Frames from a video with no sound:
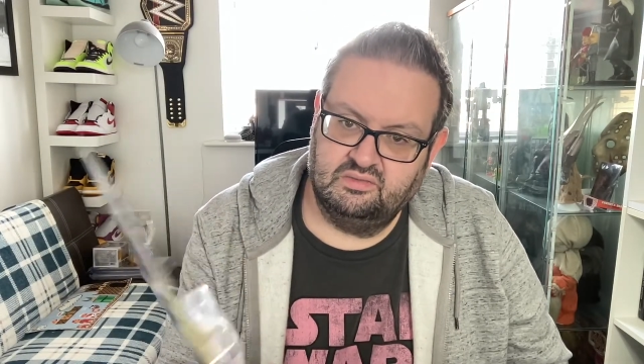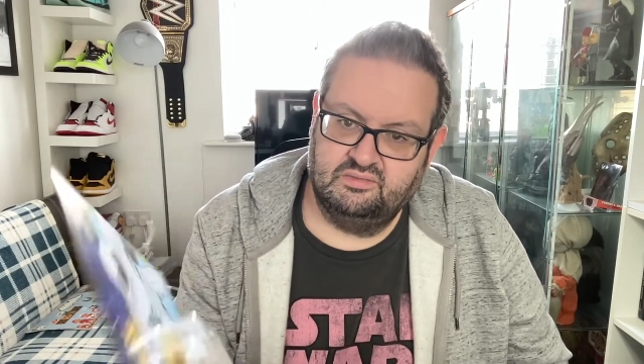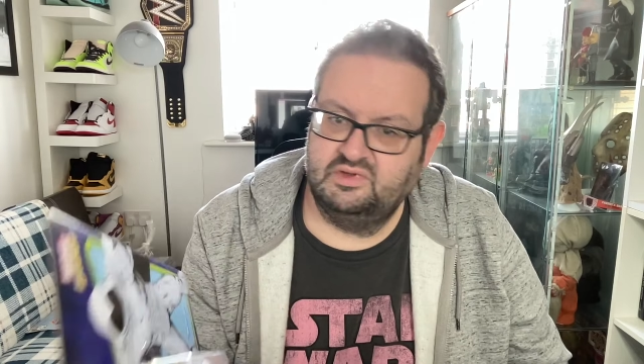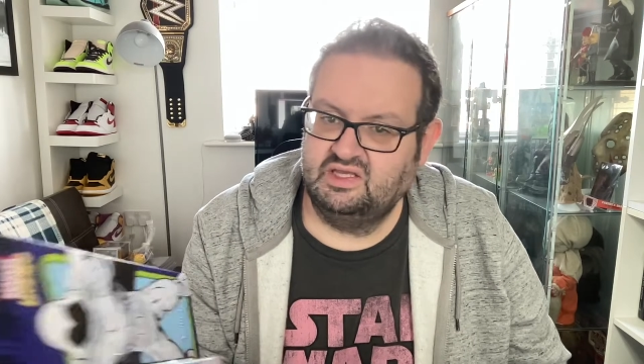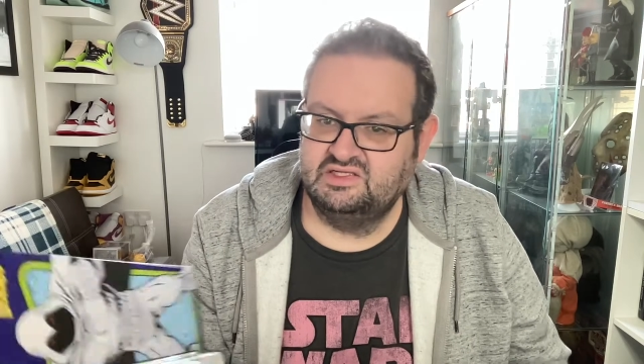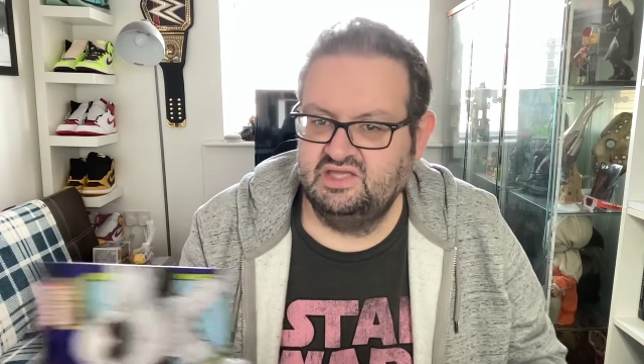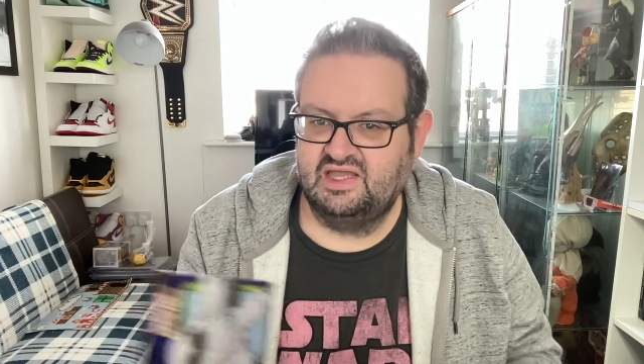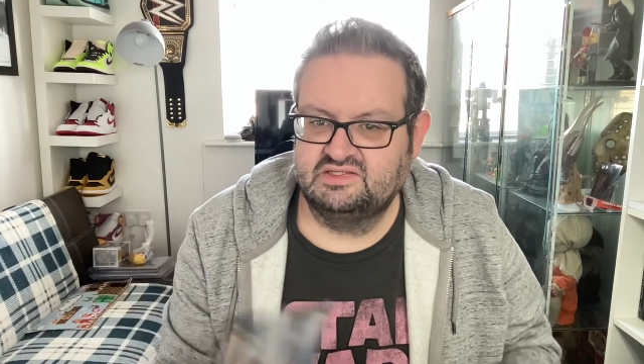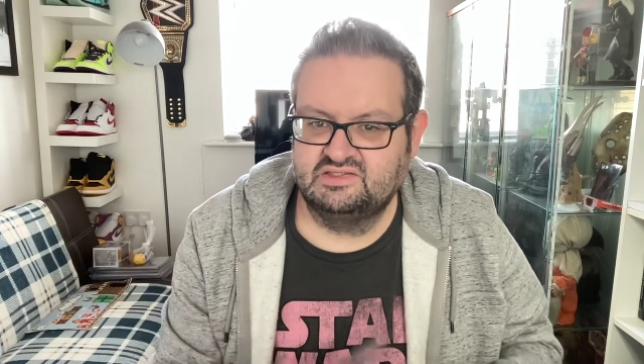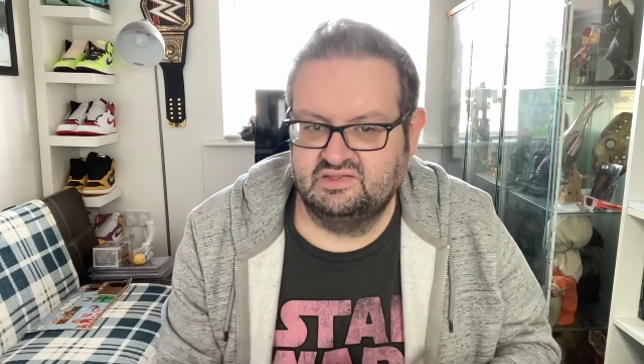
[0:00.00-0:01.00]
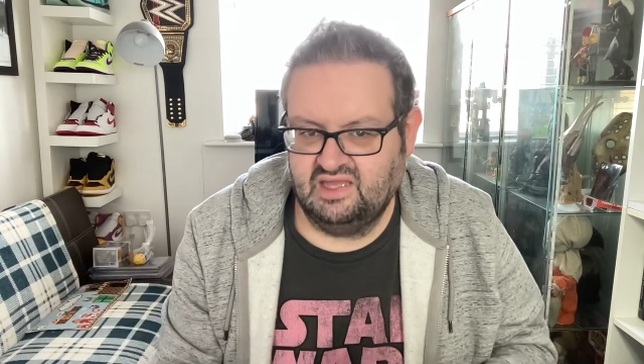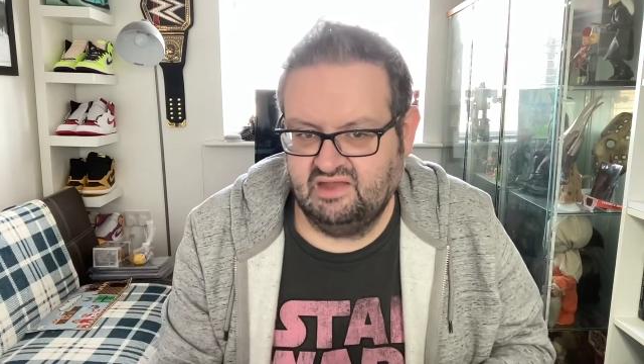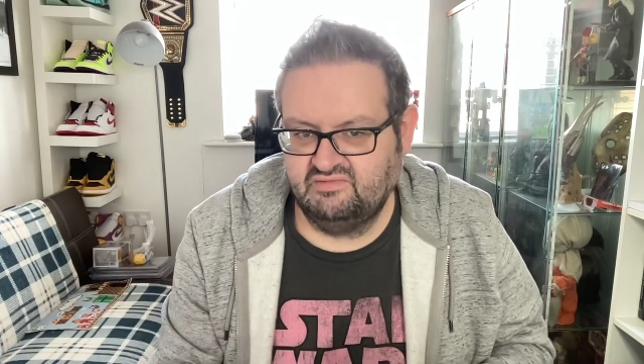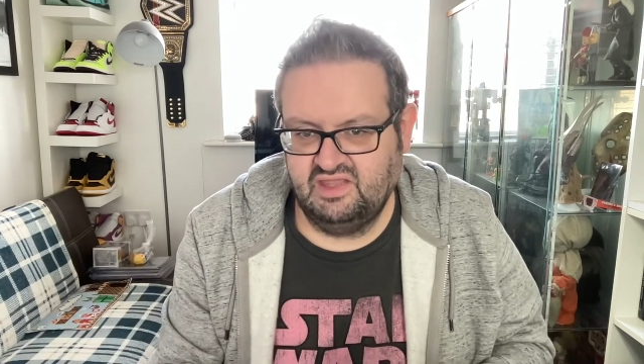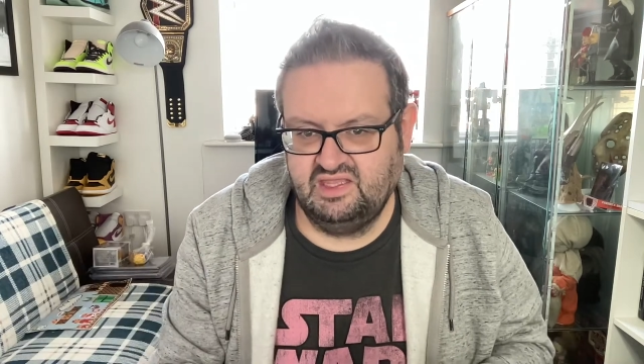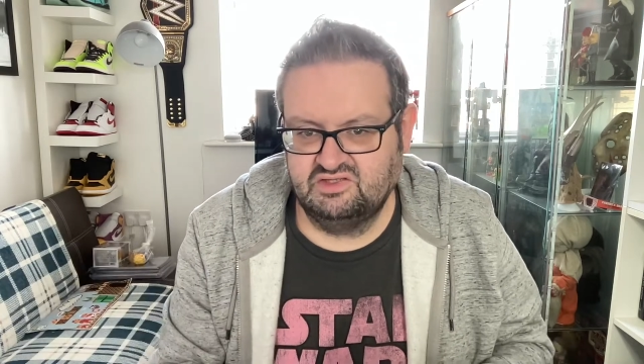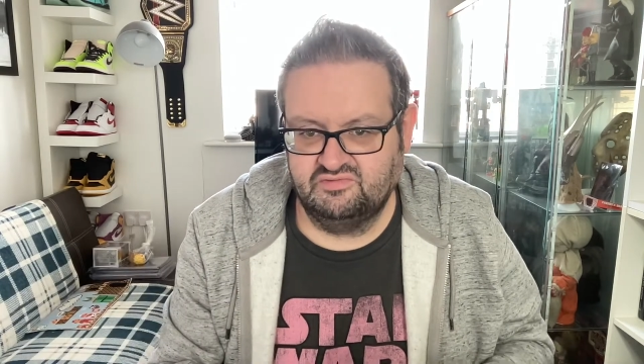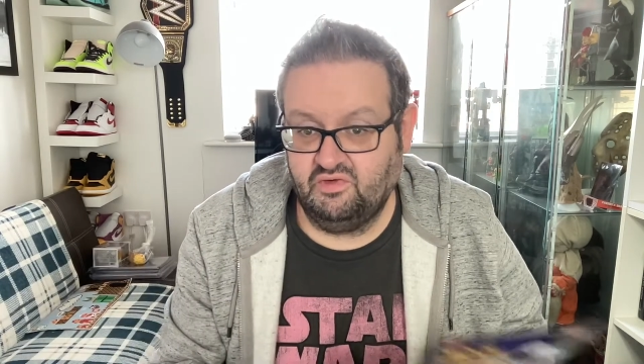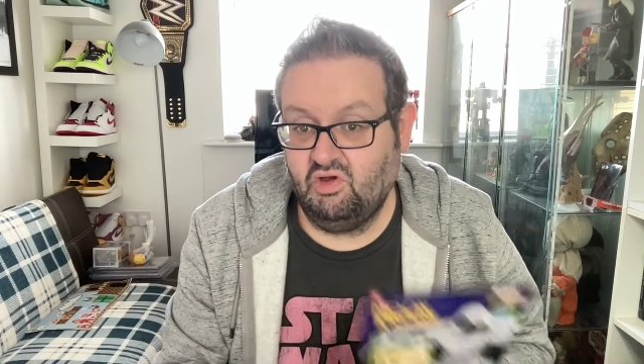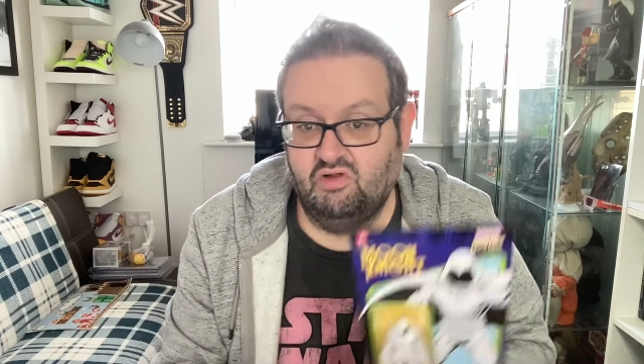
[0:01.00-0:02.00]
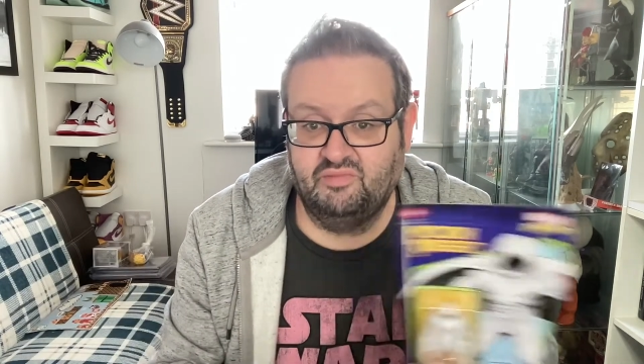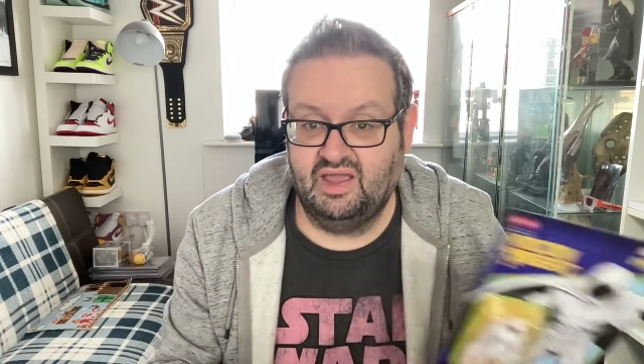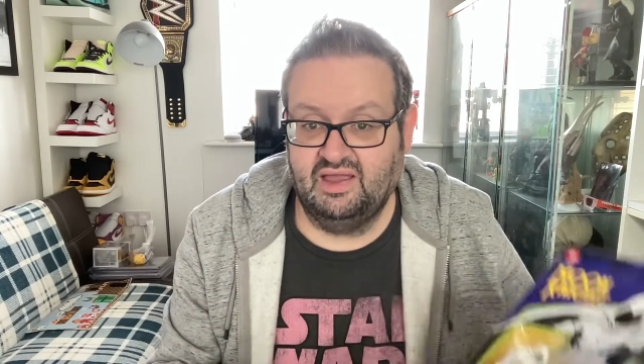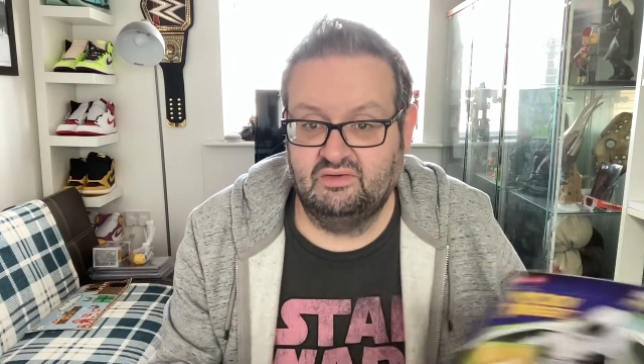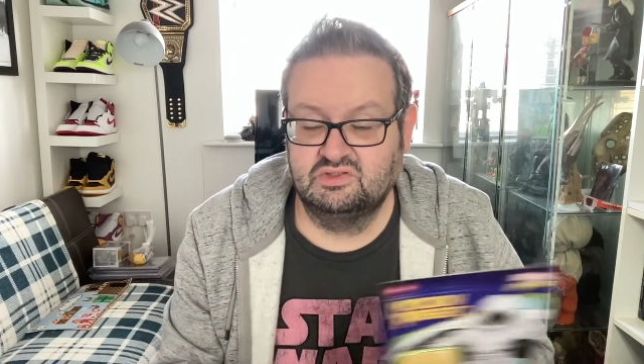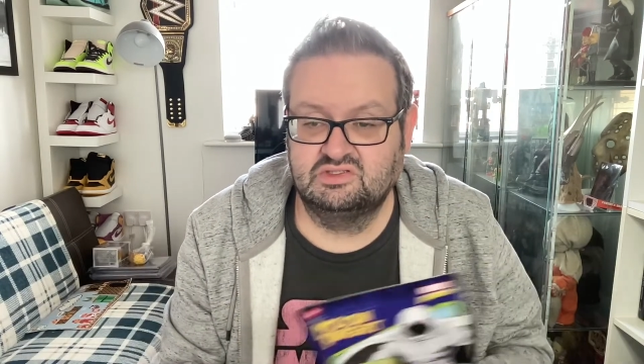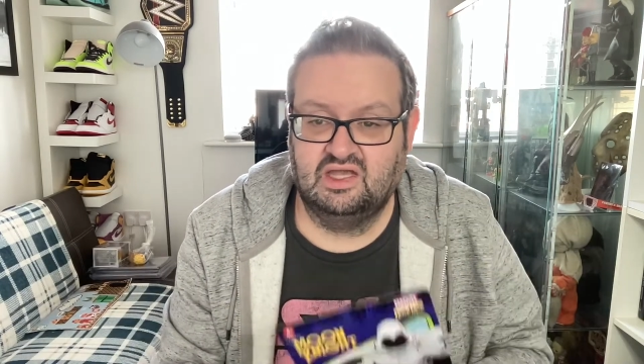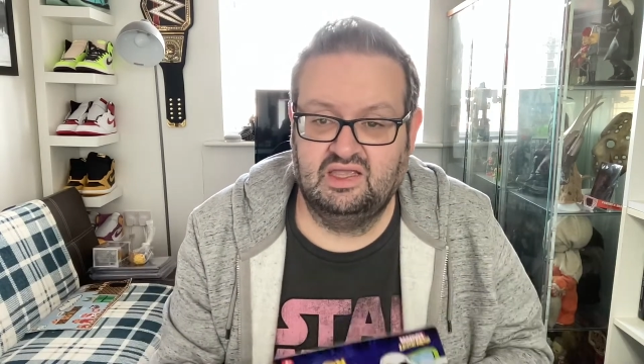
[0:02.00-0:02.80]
Because yes, I have geeky stuff all over my house.